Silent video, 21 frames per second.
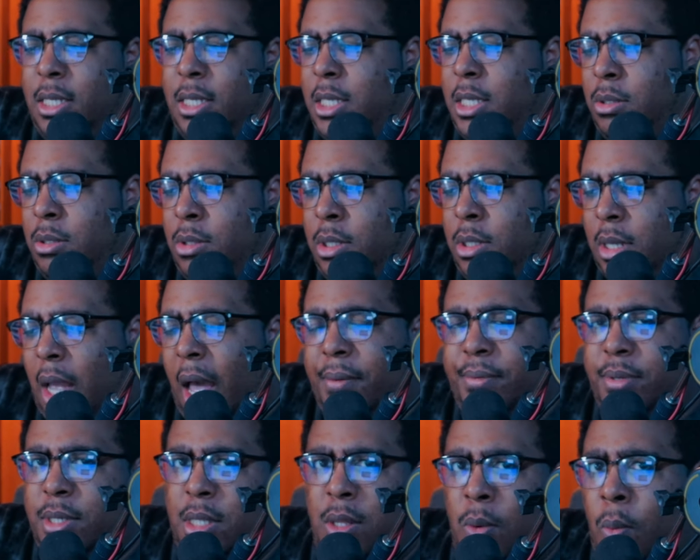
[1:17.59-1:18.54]
These are just
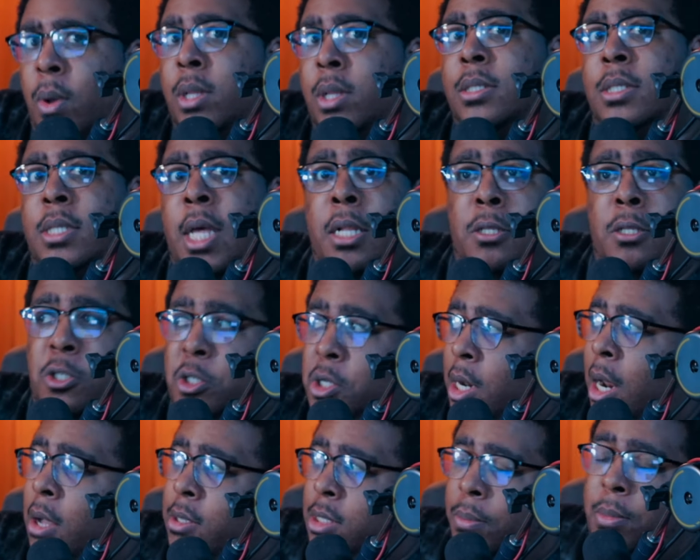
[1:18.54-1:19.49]
obviously the ones that stood
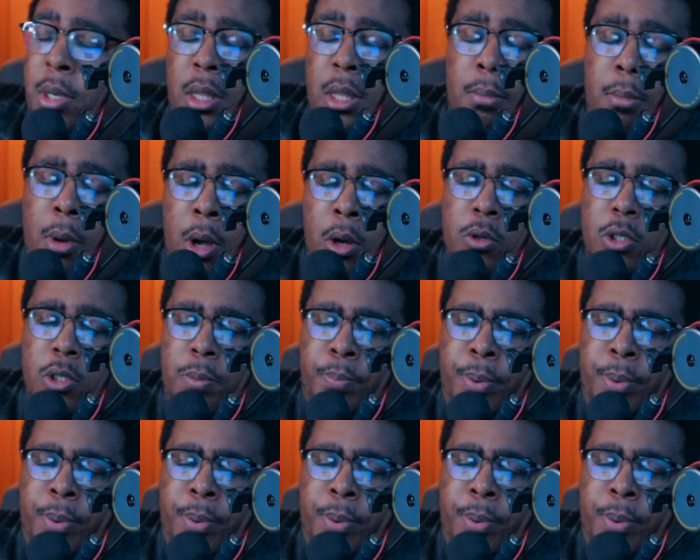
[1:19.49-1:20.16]
out to me the most,